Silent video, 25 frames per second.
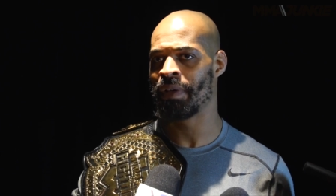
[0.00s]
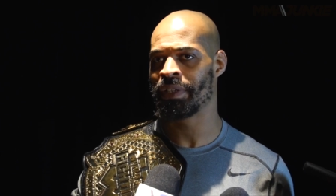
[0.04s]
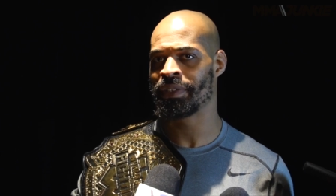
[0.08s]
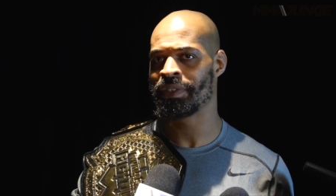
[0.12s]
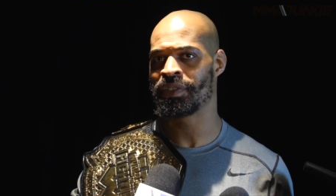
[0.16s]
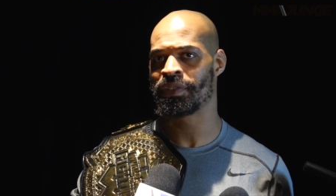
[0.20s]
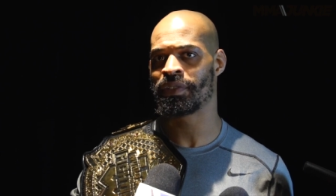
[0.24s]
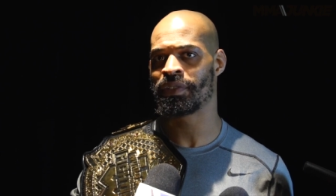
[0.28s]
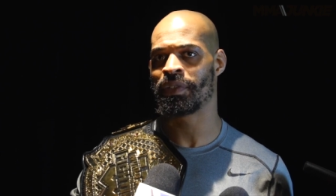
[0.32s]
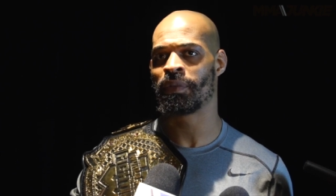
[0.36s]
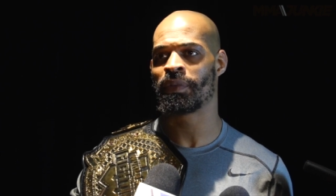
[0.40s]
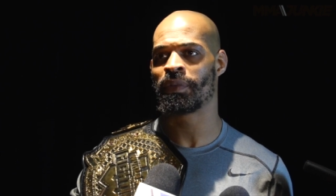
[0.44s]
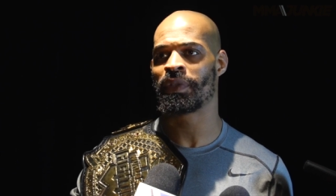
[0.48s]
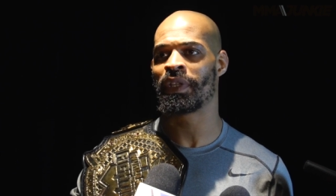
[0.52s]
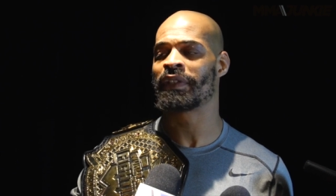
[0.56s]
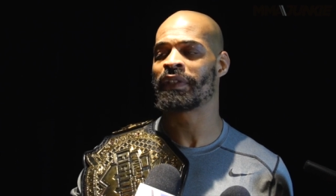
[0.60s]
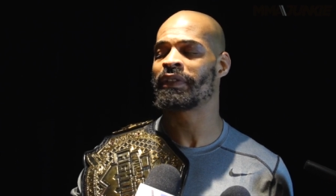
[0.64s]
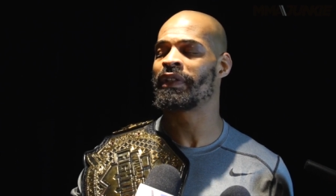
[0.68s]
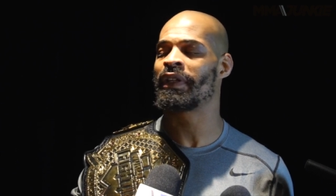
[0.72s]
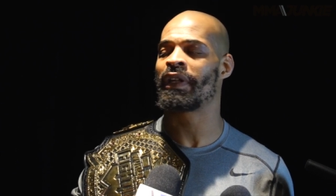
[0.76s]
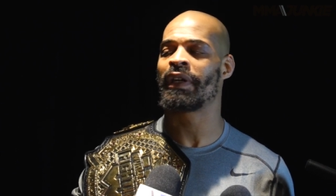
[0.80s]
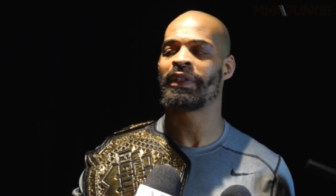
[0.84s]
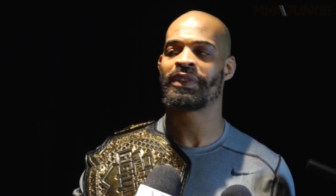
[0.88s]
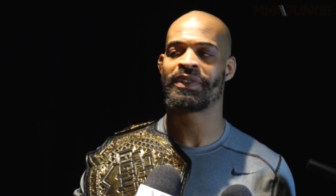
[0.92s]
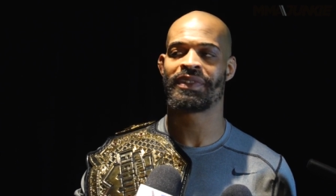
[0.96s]
I just don't think
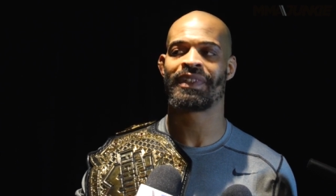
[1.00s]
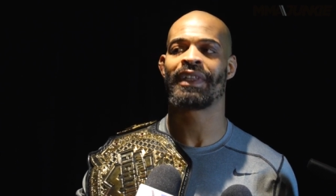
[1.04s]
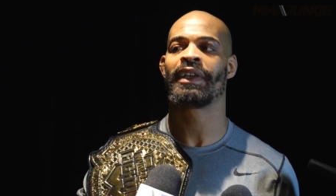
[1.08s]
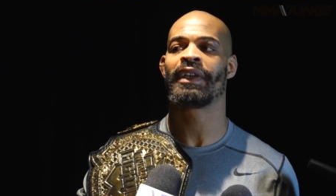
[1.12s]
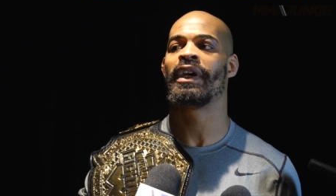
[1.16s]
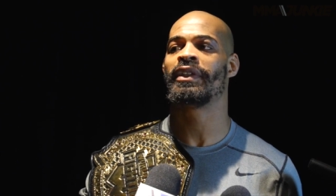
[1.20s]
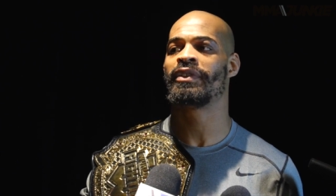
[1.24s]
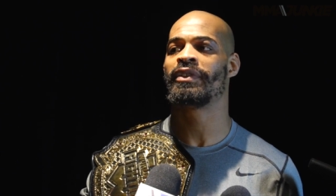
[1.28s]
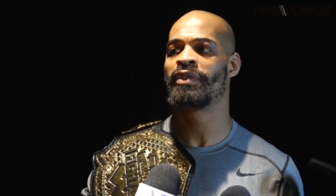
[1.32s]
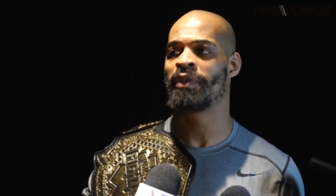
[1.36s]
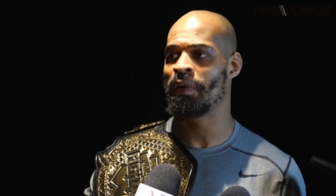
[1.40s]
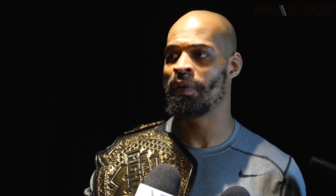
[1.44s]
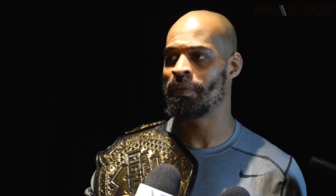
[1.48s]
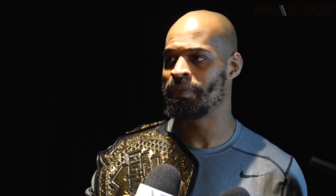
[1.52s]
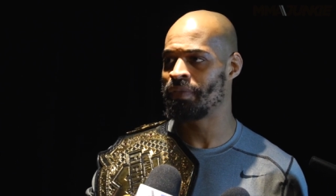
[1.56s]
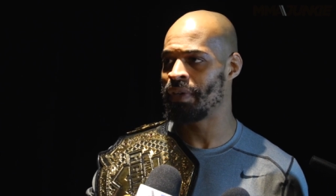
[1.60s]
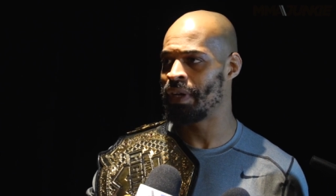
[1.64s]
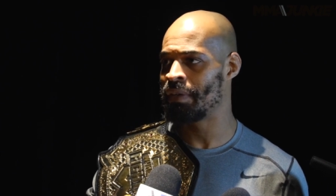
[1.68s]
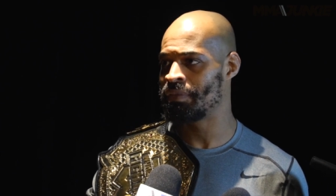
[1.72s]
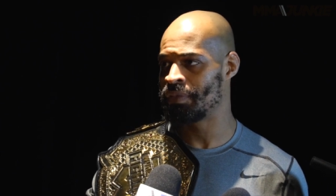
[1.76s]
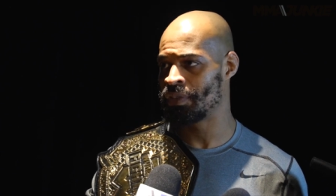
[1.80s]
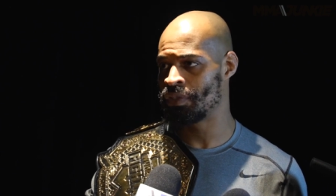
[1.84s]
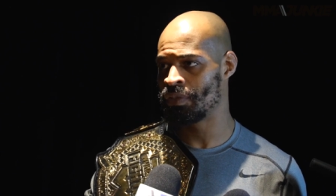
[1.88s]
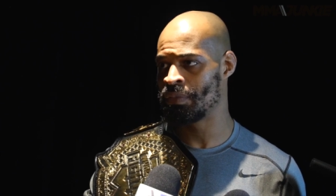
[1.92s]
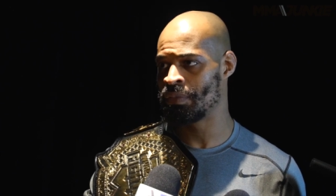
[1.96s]
that I'll stay at
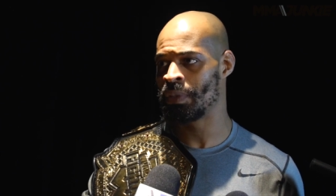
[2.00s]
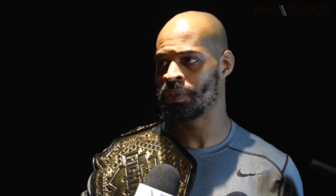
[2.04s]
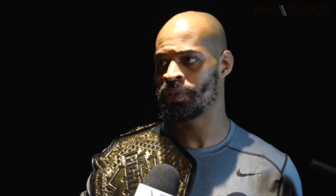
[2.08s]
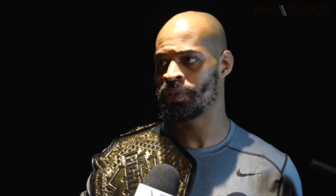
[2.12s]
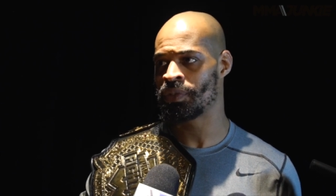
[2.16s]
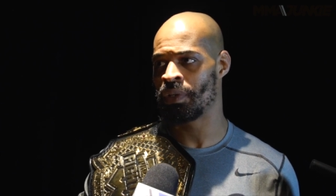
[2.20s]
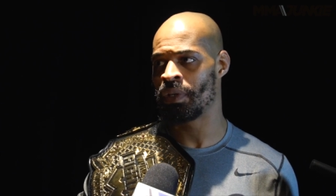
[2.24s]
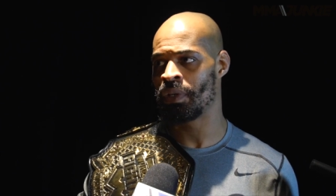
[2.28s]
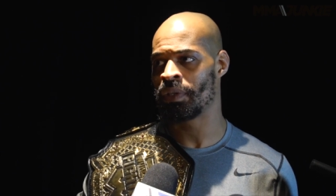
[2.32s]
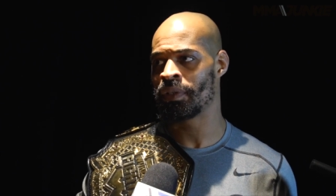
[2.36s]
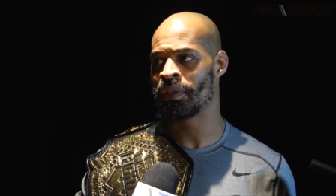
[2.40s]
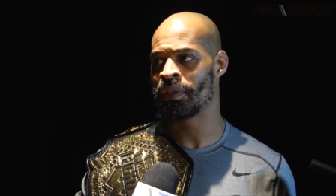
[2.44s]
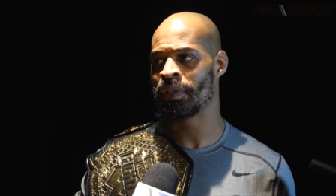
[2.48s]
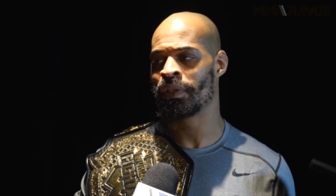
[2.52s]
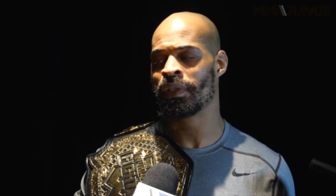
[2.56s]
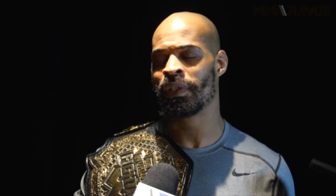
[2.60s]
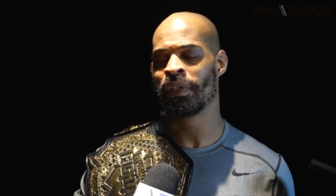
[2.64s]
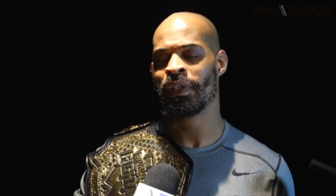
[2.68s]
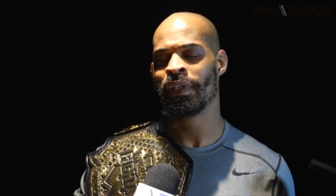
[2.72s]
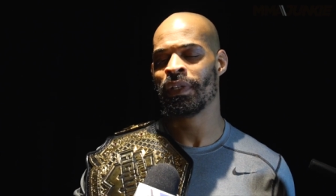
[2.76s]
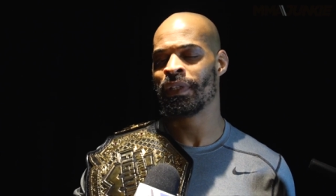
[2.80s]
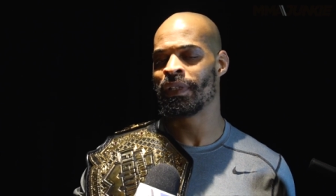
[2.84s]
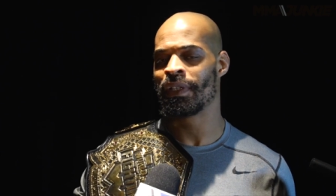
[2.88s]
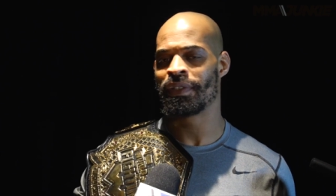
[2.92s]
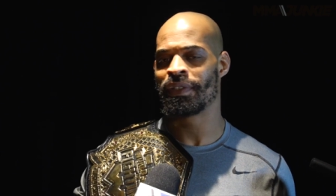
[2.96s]
205 for too much longer.
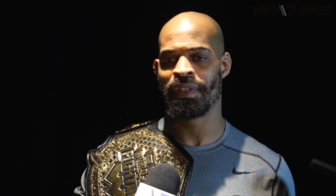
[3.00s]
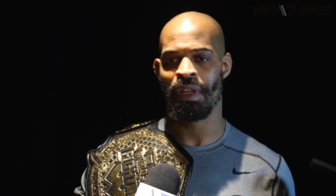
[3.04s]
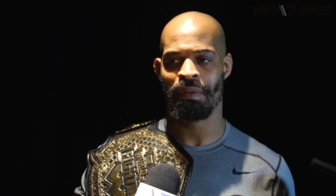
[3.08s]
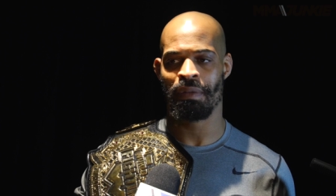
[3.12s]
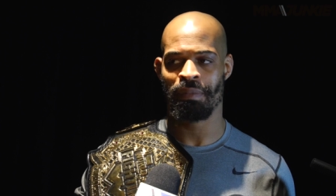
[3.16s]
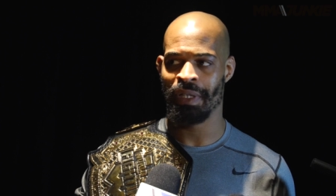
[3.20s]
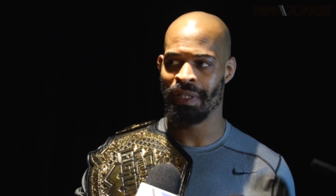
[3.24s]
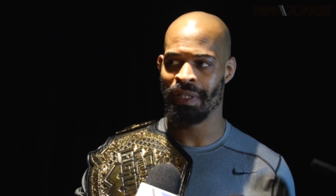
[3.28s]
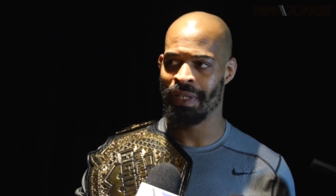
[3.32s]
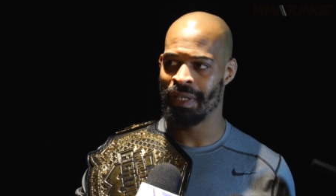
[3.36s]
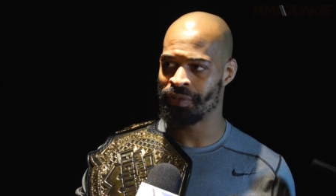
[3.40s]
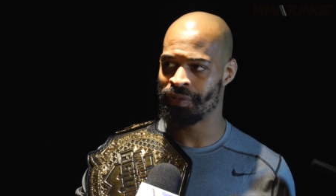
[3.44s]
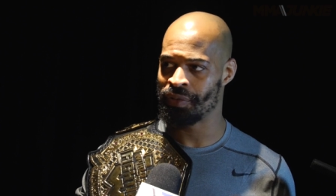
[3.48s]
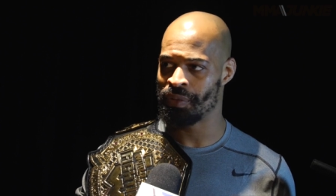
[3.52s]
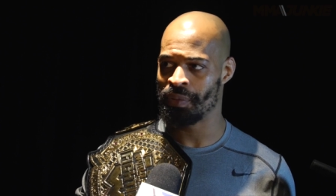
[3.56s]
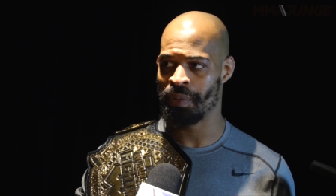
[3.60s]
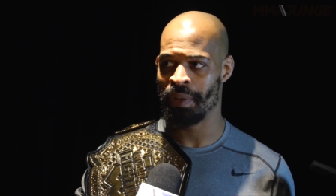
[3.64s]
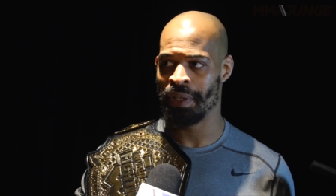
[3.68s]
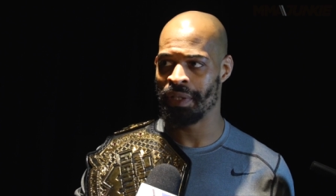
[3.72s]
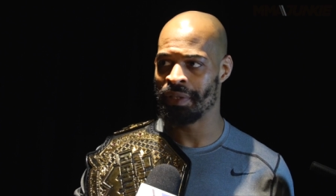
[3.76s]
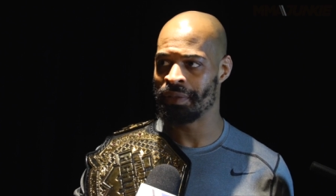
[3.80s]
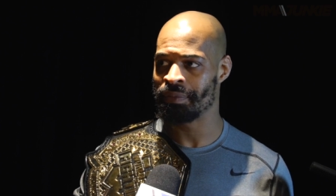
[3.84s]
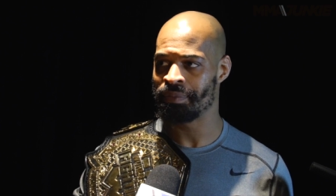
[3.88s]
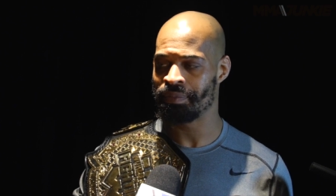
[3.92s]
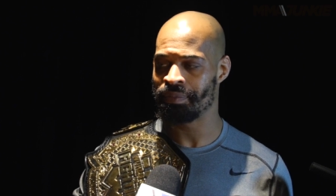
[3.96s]
It's not my natural
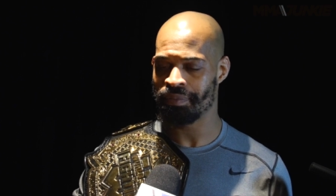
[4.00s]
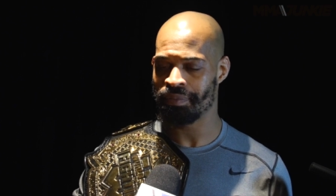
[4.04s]
weight,